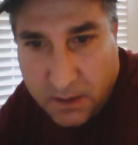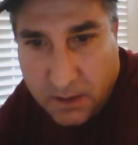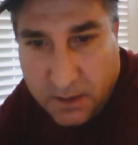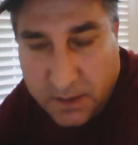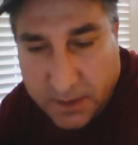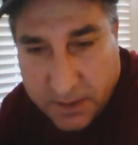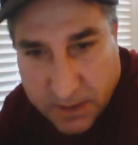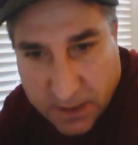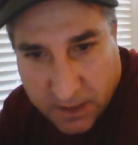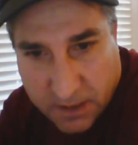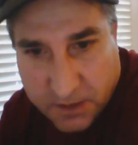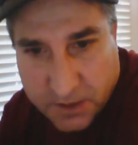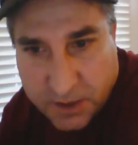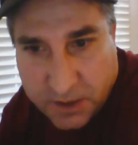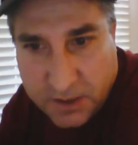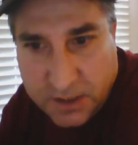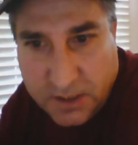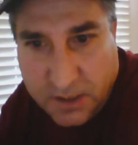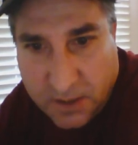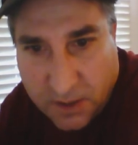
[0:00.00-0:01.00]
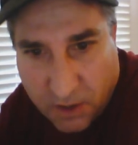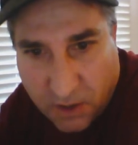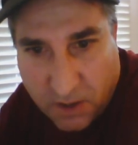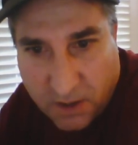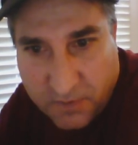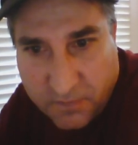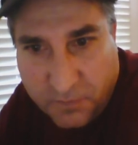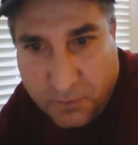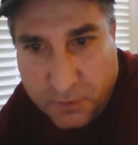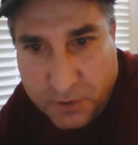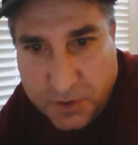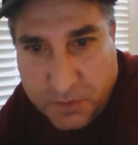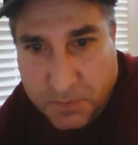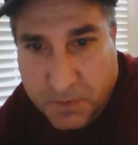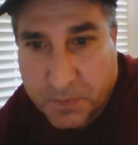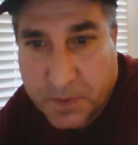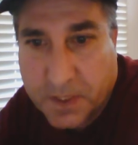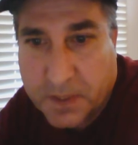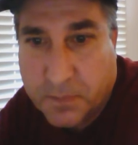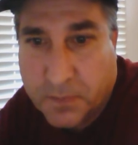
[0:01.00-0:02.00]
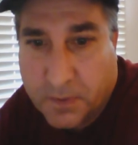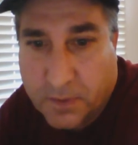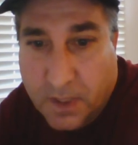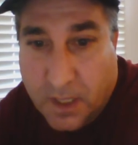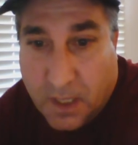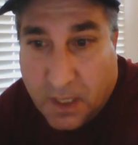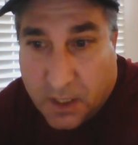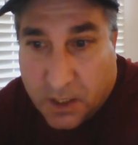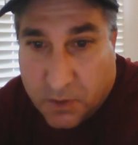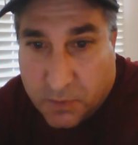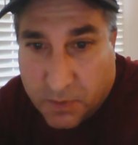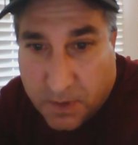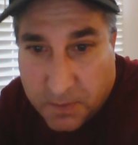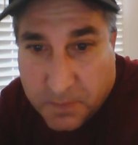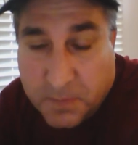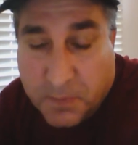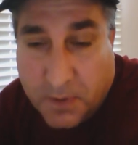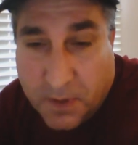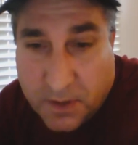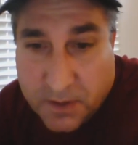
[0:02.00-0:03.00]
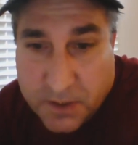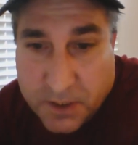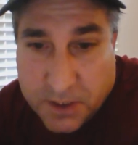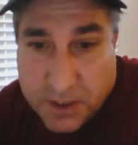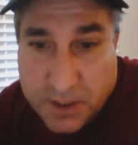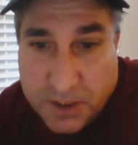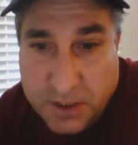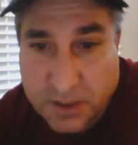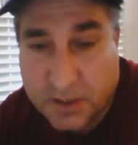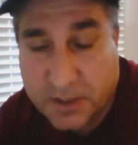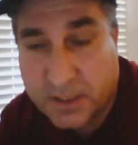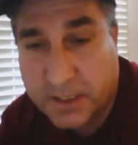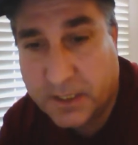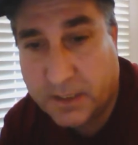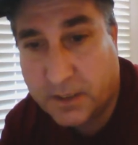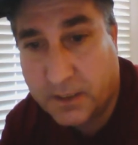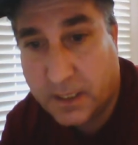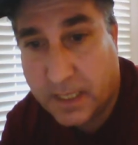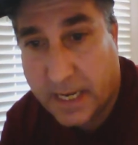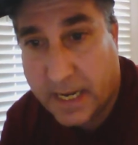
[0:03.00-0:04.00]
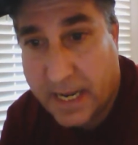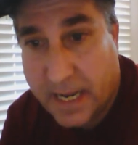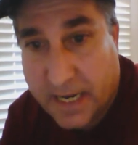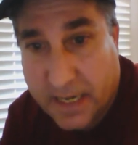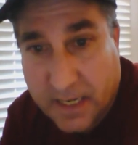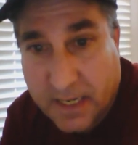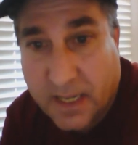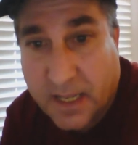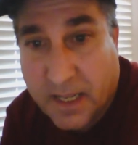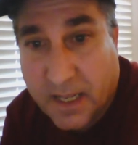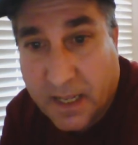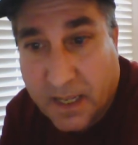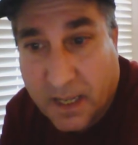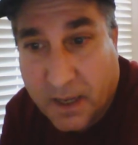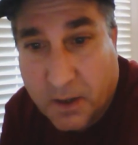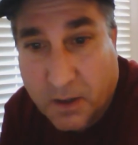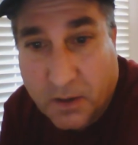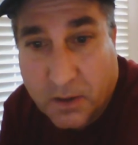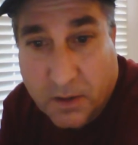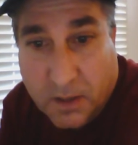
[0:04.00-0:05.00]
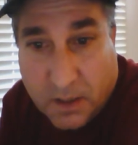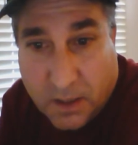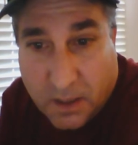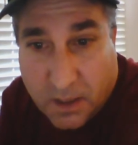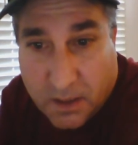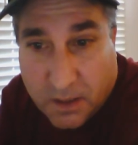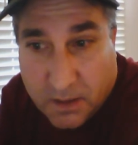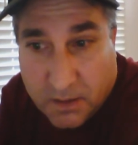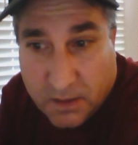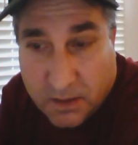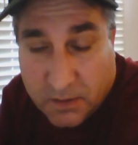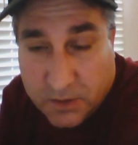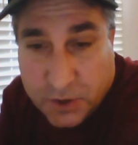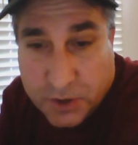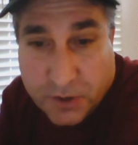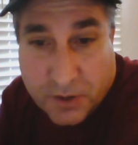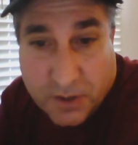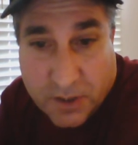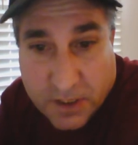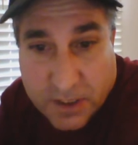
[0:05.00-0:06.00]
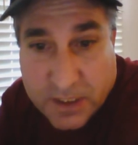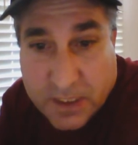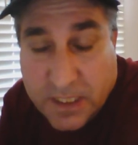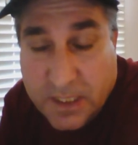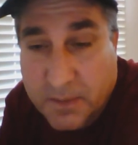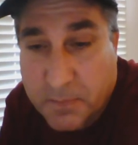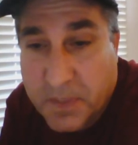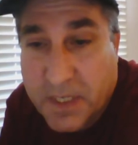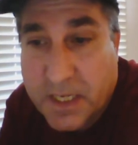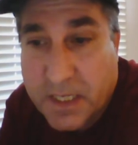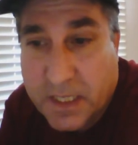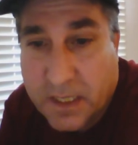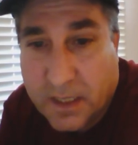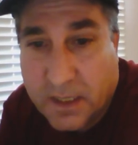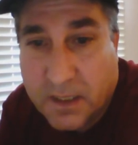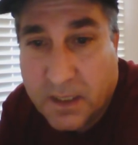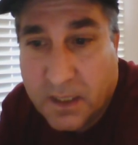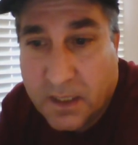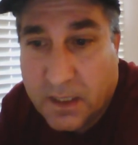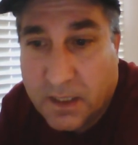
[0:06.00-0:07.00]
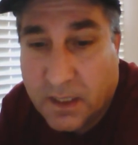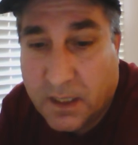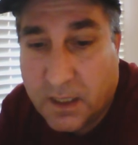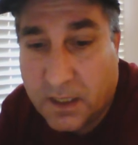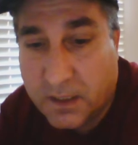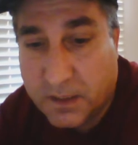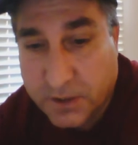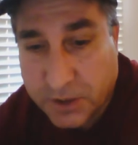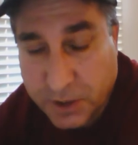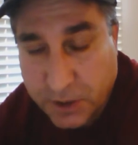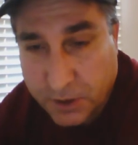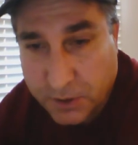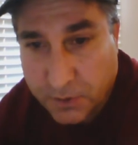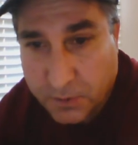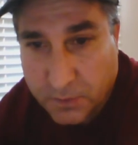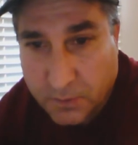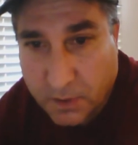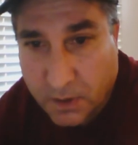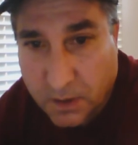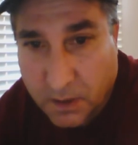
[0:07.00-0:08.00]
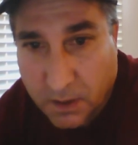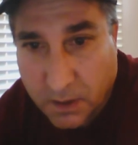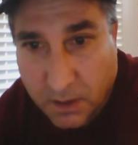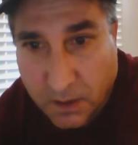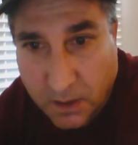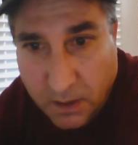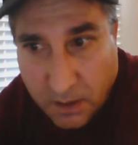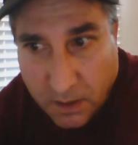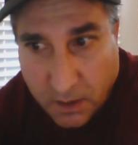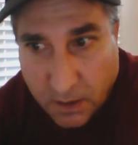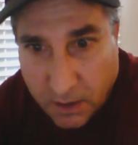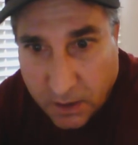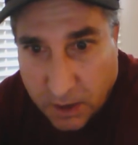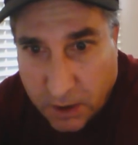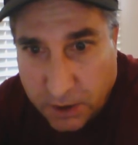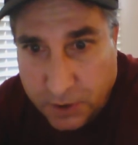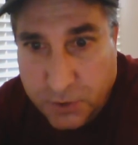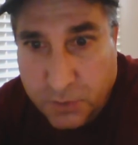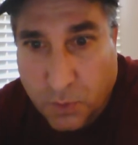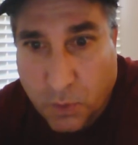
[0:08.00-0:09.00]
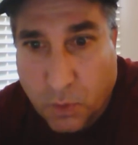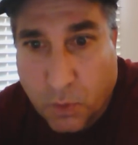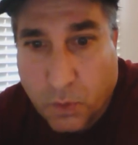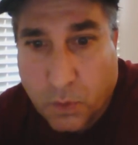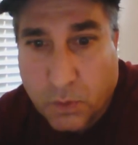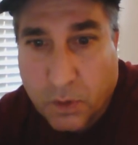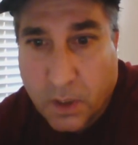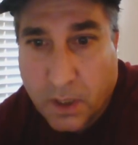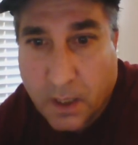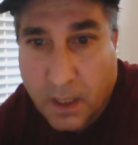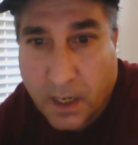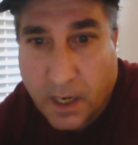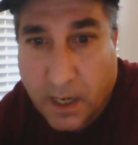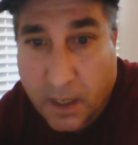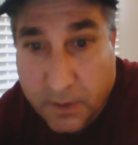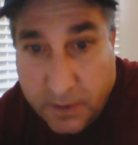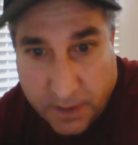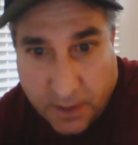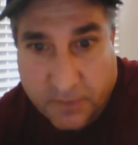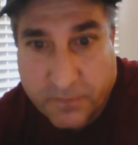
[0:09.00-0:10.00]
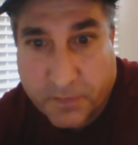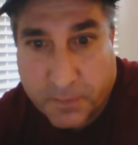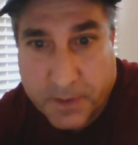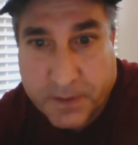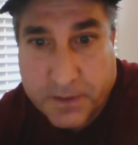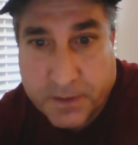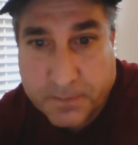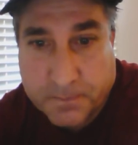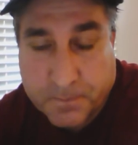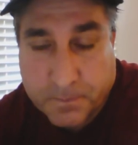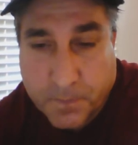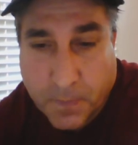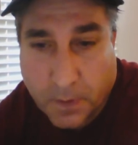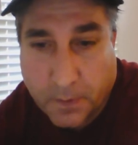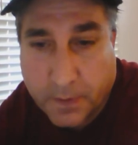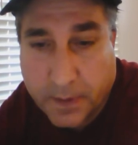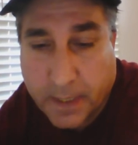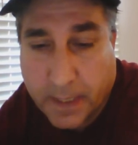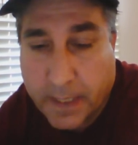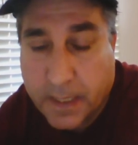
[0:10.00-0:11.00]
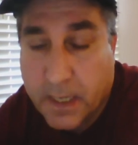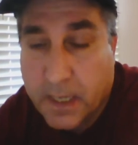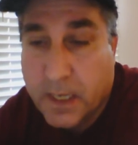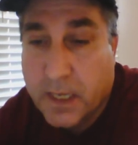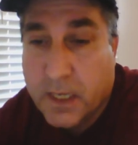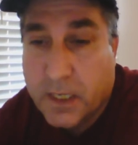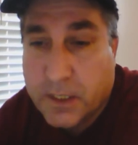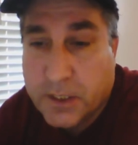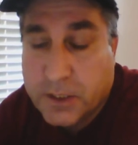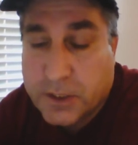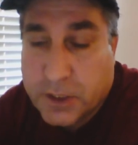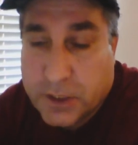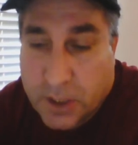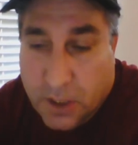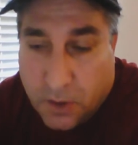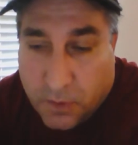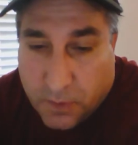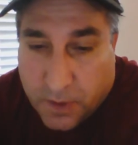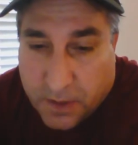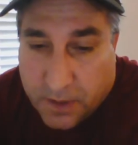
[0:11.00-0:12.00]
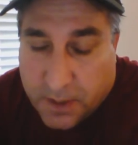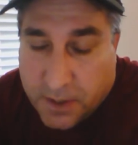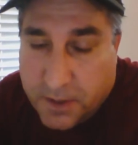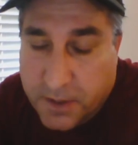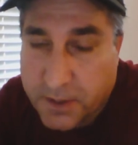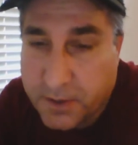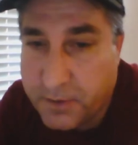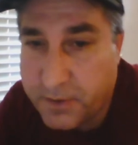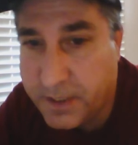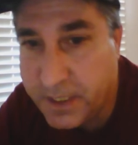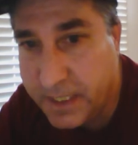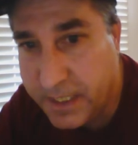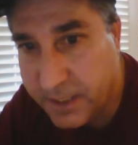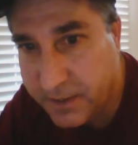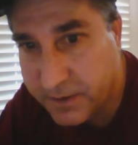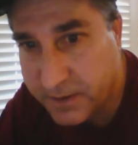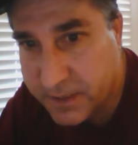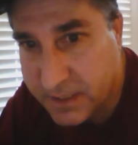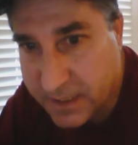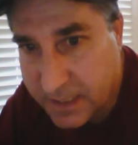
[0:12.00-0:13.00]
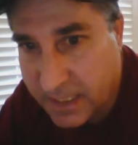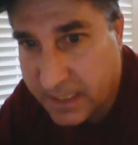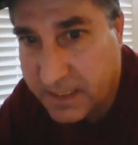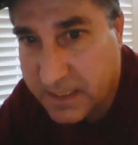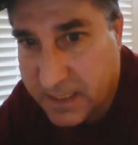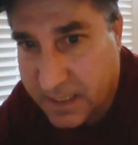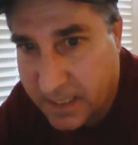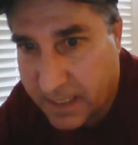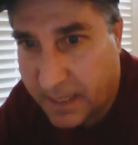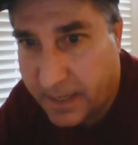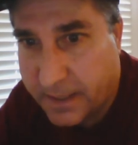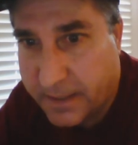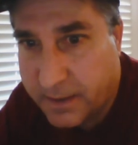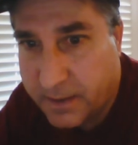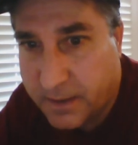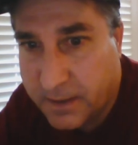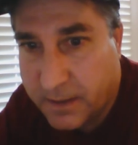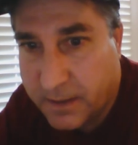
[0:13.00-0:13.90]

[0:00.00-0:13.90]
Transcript: intelligence and the law enforcement people, corrupt politicians on the Hill, and journalists in the media to control our government. Okay? So in the 30 years since then,